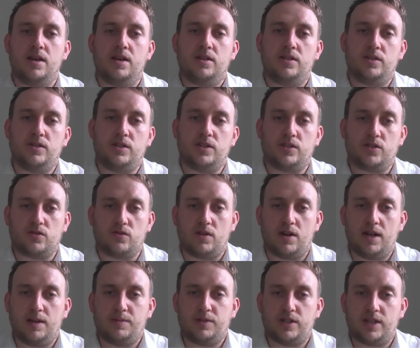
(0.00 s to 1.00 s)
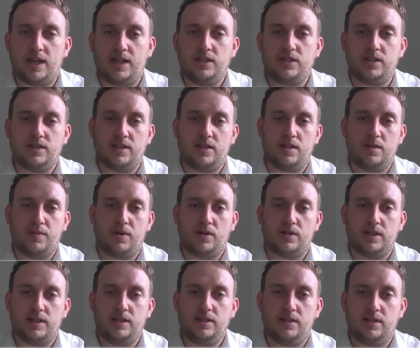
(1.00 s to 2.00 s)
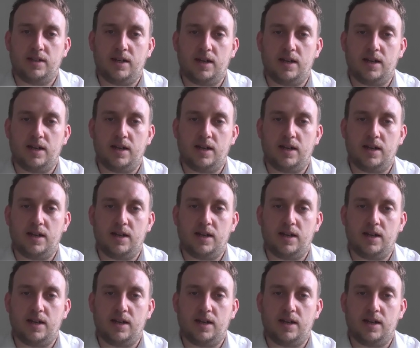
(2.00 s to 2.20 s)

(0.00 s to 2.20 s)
to describe changes in the body,